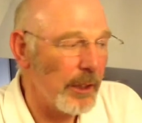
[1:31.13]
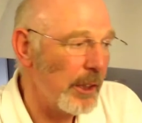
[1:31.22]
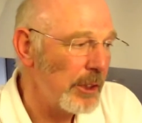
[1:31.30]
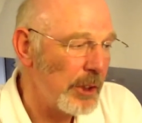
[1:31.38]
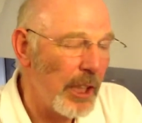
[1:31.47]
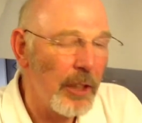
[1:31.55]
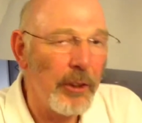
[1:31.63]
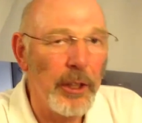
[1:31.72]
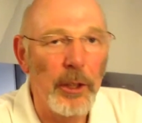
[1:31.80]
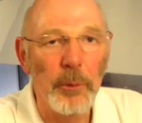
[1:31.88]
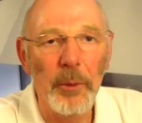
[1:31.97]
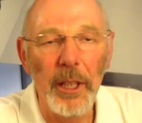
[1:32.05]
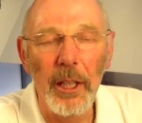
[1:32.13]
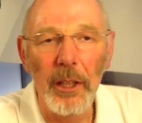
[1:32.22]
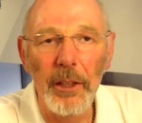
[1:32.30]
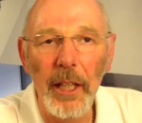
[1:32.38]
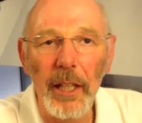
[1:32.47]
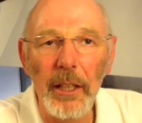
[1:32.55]
this area that we are
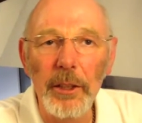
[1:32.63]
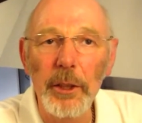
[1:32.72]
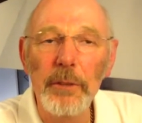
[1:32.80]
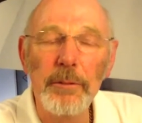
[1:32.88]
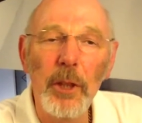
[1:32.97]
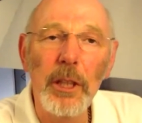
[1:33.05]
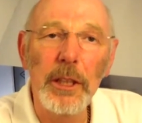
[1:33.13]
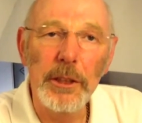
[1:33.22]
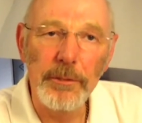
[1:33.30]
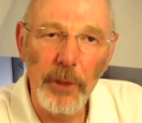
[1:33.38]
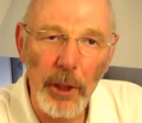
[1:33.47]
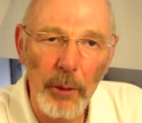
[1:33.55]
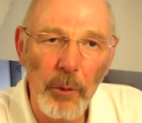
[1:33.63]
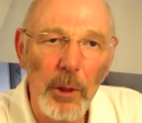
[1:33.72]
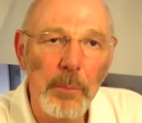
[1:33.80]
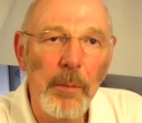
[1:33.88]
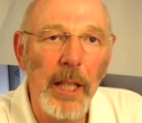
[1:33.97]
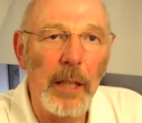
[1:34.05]
now, you find it's very well
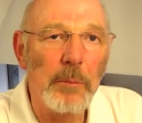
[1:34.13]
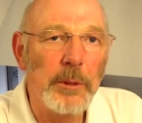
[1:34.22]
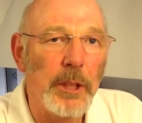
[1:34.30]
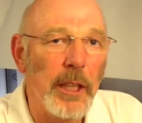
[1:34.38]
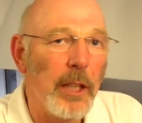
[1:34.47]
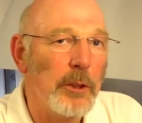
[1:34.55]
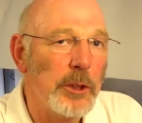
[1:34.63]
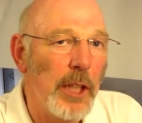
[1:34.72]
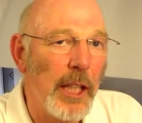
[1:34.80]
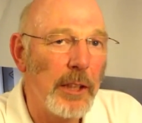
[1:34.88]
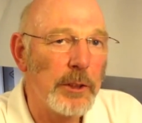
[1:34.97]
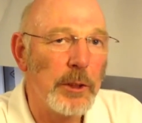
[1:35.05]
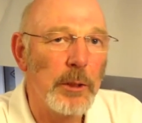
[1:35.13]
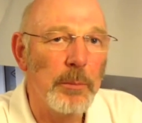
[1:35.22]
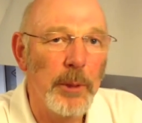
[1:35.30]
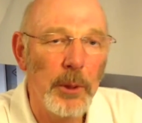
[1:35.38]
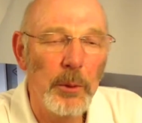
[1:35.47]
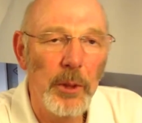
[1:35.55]
mapped. It goes down to the
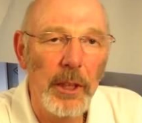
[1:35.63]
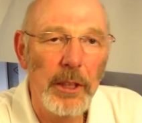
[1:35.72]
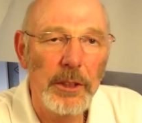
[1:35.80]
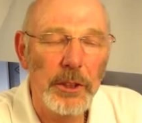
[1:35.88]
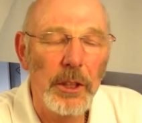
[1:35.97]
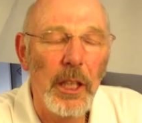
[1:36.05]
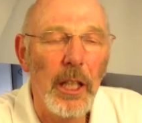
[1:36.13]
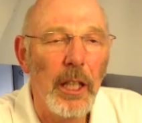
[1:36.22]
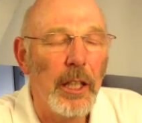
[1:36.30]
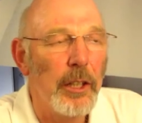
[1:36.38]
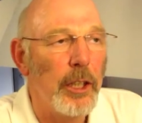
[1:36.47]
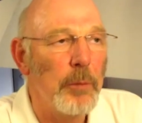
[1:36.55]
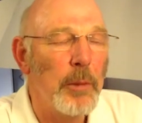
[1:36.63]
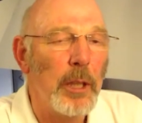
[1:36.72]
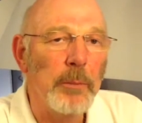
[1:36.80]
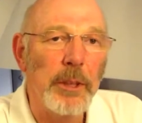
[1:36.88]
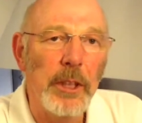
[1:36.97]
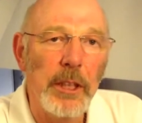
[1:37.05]
buildings. There might
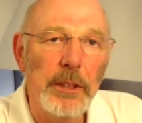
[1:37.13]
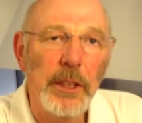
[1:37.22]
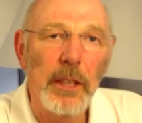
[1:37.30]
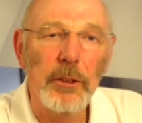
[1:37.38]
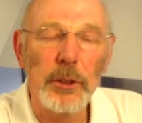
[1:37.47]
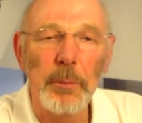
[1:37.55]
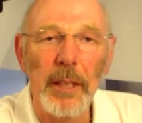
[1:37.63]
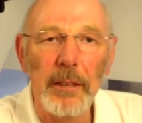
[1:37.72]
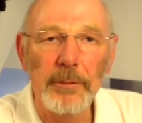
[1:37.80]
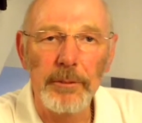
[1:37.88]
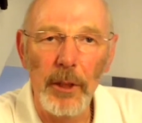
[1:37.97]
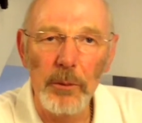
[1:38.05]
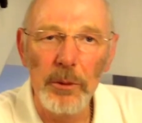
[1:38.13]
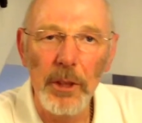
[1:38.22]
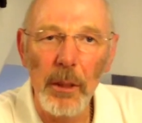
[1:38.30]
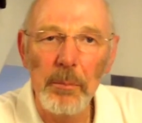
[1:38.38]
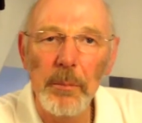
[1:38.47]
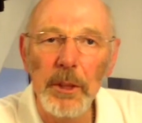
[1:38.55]
be details about phone
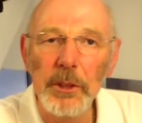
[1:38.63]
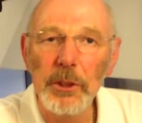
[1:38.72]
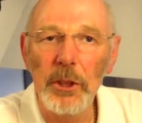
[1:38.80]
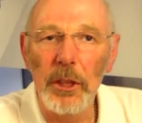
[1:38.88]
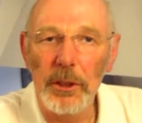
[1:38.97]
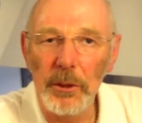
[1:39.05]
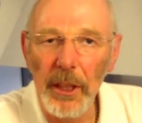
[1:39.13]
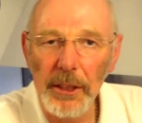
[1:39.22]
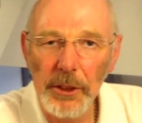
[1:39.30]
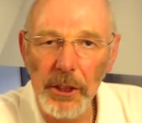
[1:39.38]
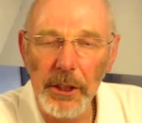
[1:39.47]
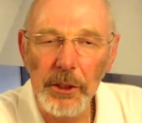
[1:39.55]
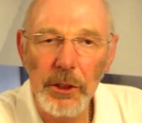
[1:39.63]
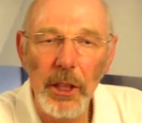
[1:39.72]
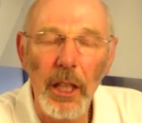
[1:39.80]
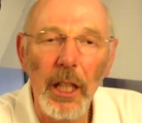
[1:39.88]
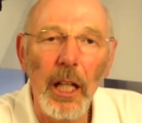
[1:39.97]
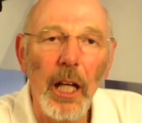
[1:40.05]
numbers, addresses.
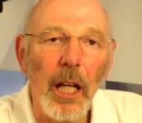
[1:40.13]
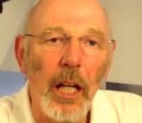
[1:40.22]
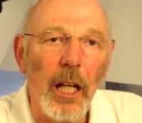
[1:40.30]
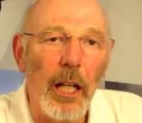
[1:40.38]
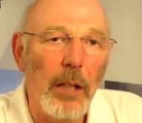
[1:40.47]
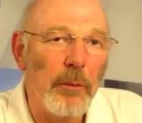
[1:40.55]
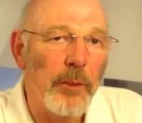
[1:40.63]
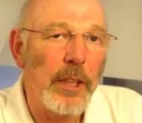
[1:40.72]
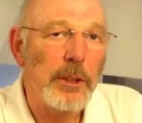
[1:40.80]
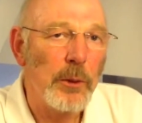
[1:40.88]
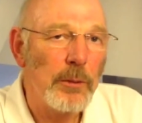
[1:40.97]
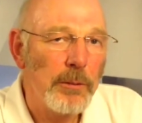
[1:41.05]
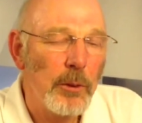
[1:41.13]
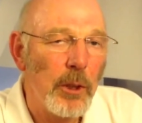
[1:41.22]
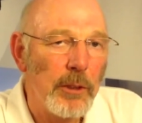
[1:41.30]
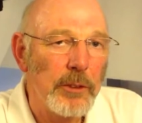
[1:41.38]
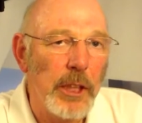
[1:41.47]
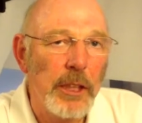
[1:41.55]
There's an awful lot
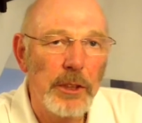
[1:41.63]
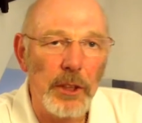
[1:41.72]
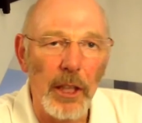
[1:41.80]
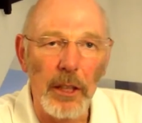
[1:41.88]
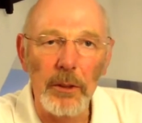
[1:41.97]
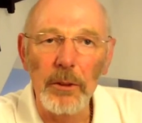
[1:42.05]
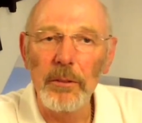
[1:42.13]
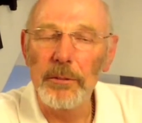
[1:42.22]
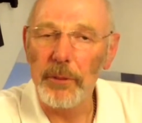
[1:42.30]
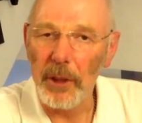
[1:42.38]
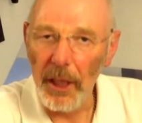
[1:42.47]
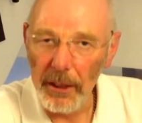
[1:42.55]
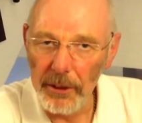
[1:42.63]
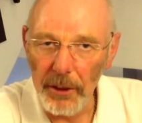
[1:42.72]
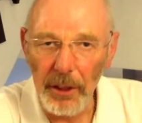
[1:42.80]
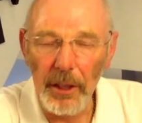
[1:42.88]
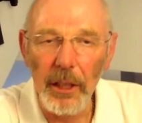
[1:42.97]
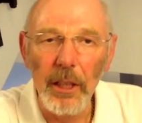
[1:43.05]
of detail for London.
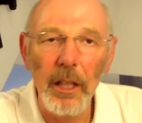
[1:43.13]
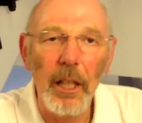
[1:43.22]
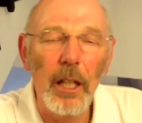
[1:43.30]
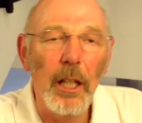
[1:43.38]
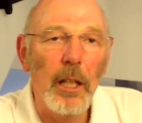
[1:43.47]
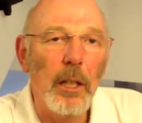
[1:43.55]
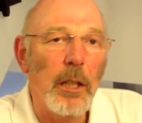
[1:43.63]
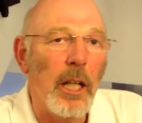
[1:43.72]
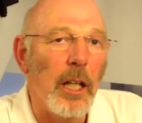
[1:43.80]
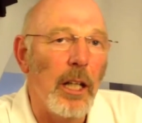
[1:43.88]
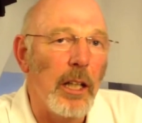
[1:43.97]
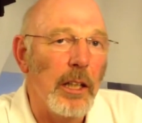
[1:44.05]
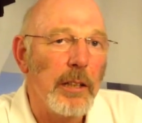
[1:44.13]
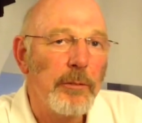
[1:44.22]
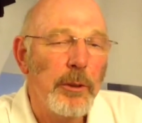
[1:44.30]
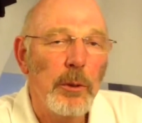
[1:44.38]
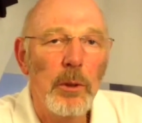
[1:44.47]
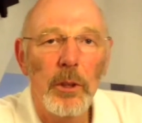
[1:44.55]
If
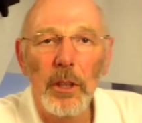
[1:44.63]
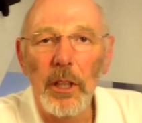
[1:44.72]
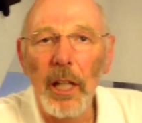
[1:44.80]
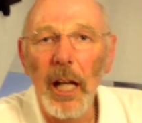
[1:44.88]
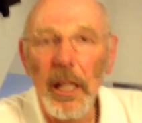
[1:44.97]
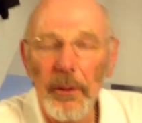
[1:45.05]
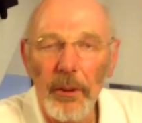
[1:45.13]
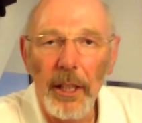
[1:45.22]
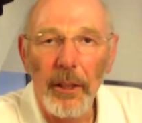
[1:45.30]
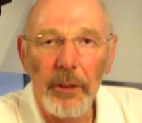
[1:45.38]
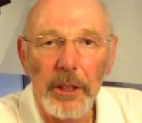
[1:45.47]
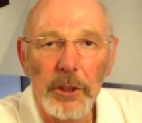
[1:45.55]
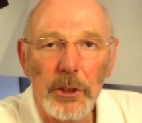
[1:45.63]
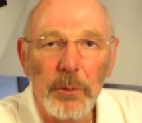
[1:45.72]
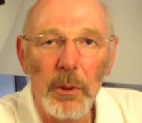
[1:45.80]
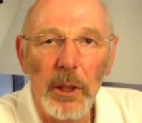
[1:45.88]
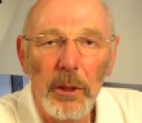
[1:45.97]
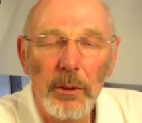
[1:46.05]
you look at other areas of
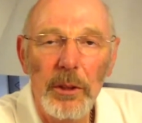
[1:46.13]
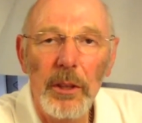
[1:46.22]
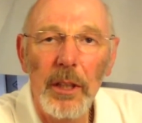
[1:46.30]
the world,